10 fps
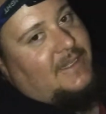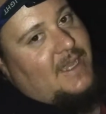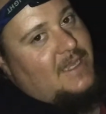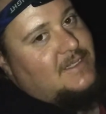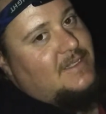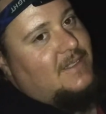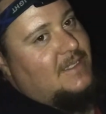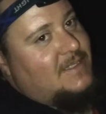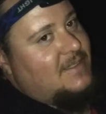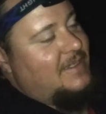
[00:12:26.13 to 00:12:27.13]
this
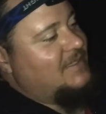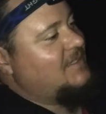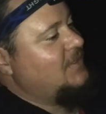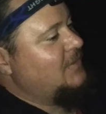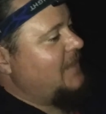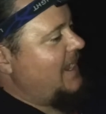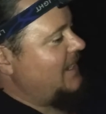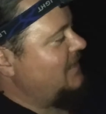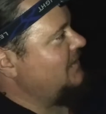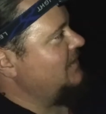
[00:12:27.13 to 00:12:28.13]
2-day,